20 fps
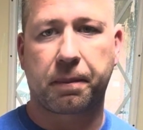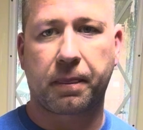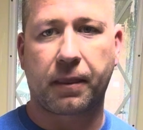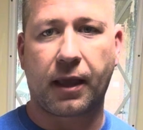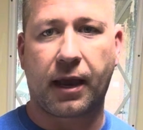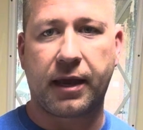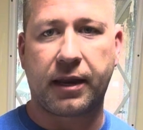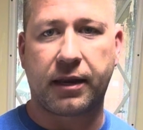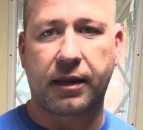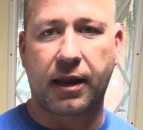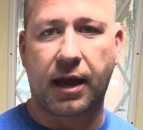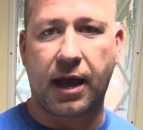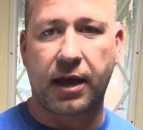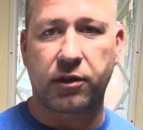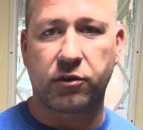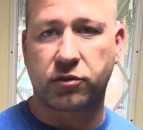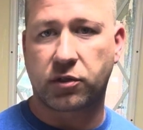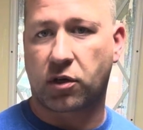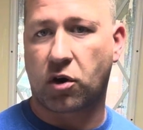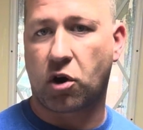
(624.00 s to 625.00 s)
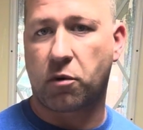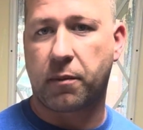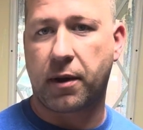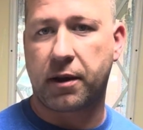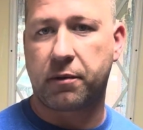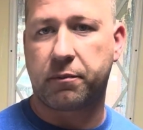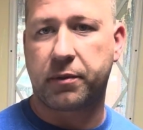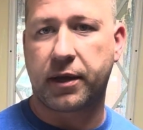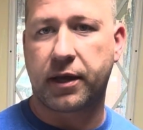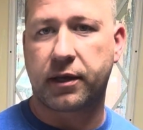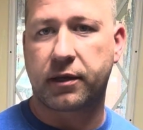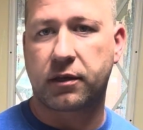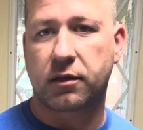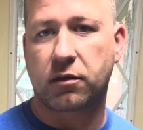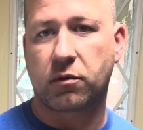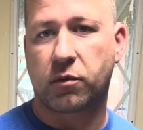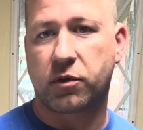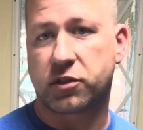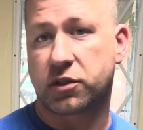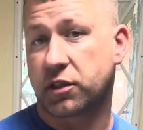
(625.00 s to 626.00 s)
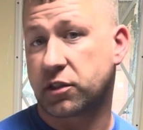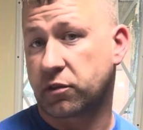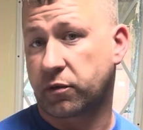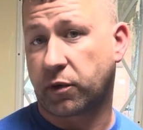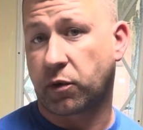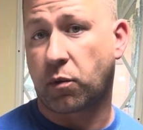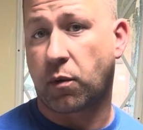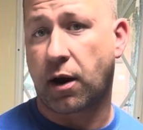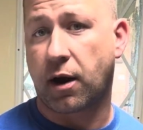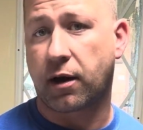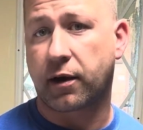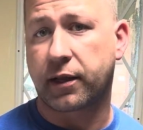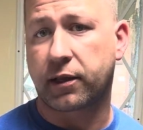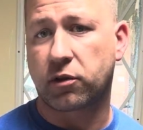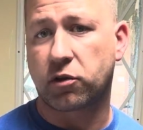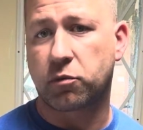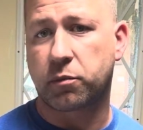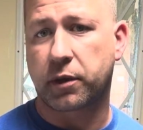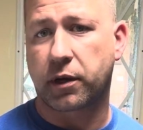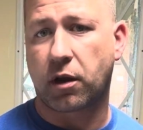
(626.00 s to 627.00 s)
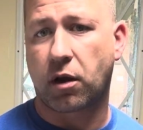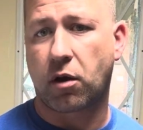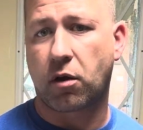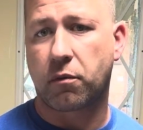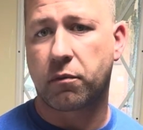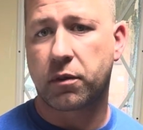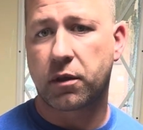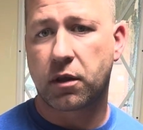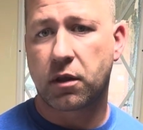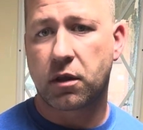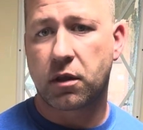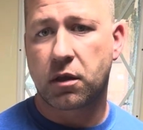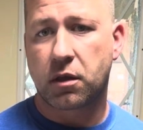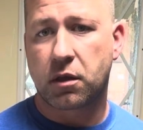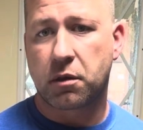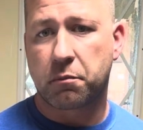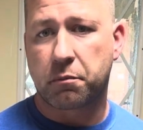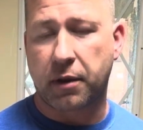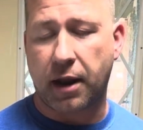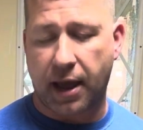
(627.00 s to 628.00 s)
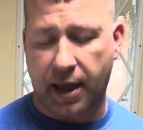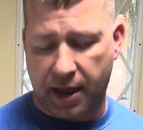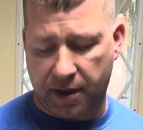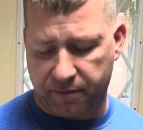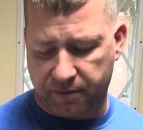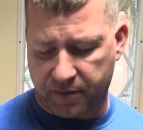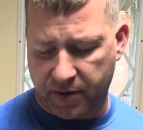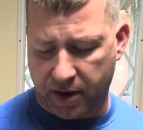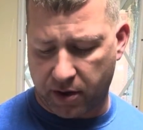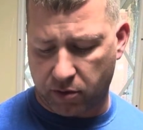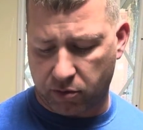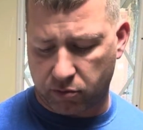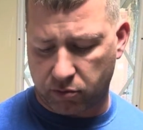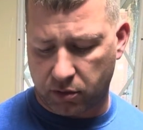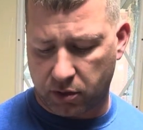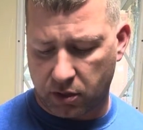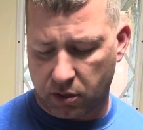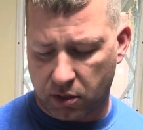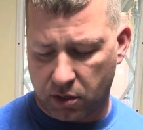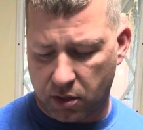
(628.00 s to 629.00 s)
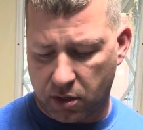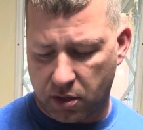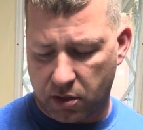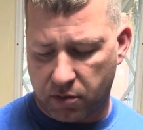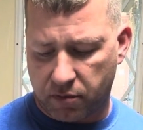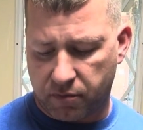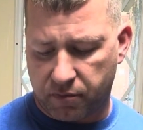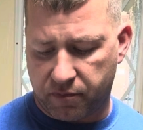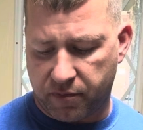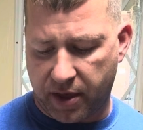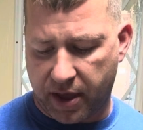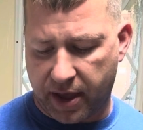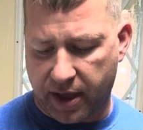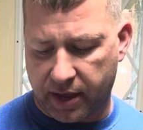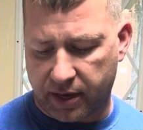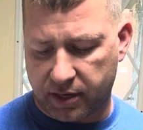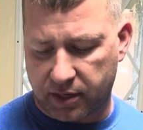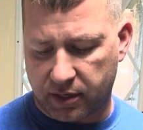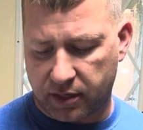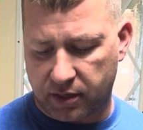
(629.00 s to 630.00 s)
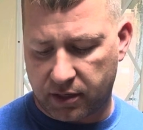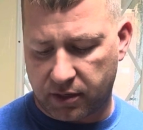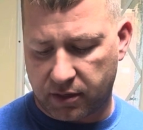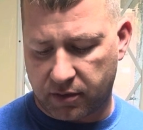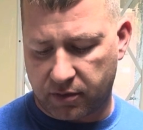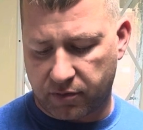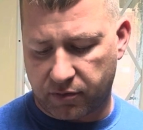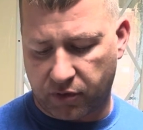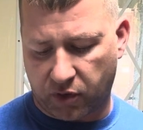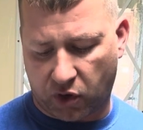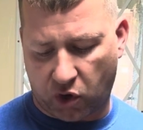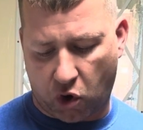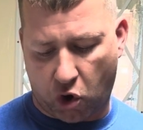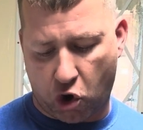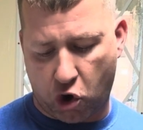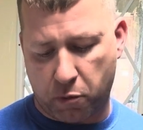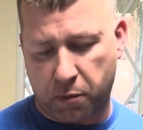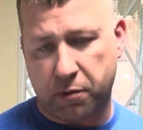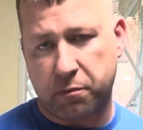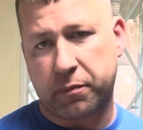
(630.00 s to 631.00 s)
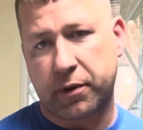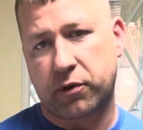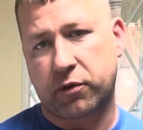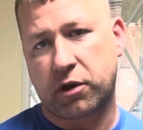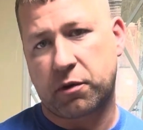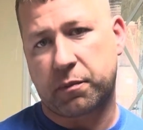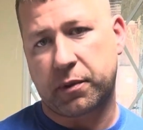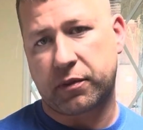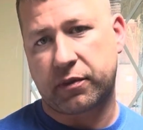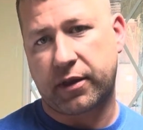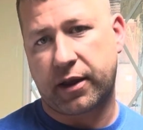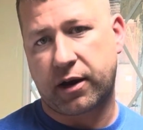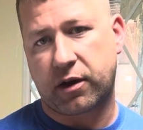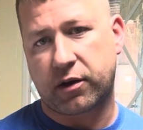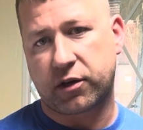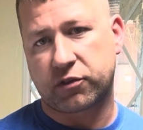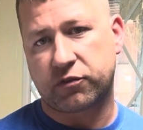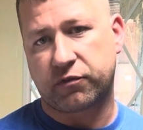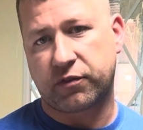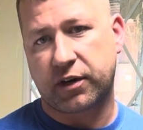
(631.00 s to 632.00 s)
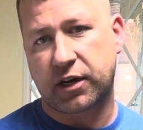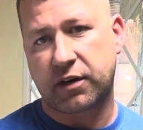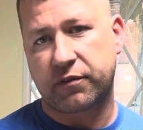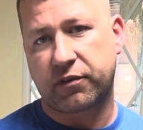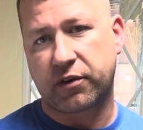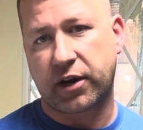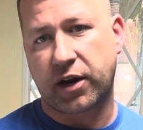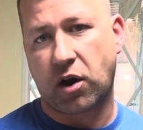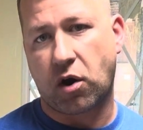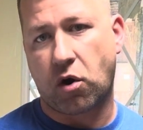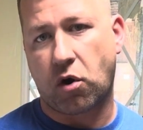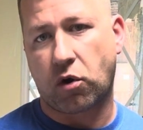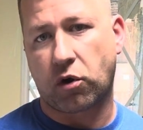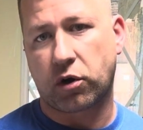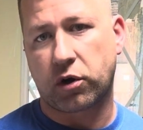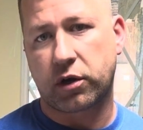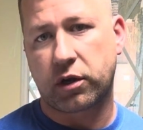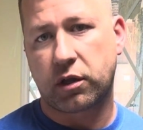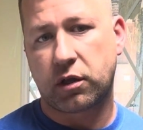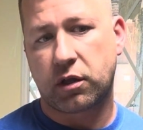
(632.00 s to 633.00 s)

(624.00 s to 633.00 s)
And I use a carbide bit, which doesn't require any lube at all. But I have found that the carbon buildup in there is very, very hard.